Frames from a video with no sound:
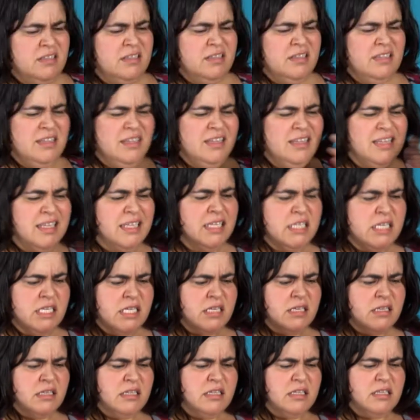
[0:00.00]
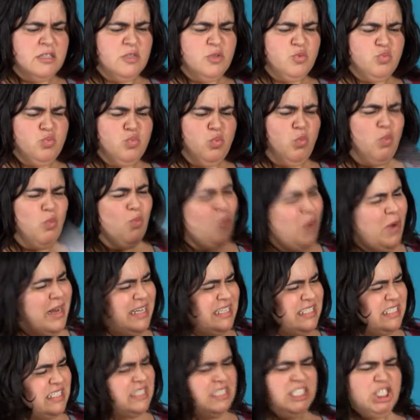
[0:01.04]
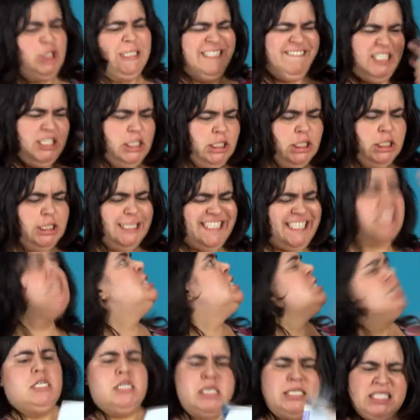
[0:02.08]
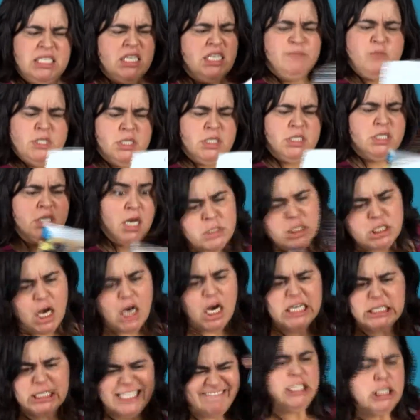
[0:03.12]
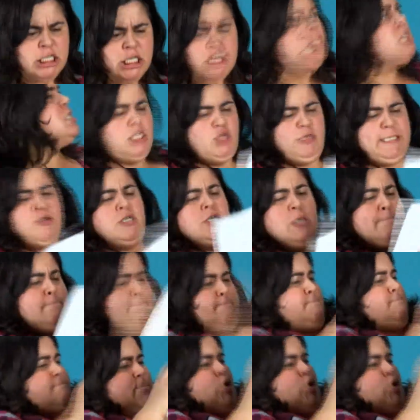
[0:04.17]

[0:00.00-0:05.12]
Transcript: women see 2,000 to 5,000 images of the perfect body that are actually digitally touched up.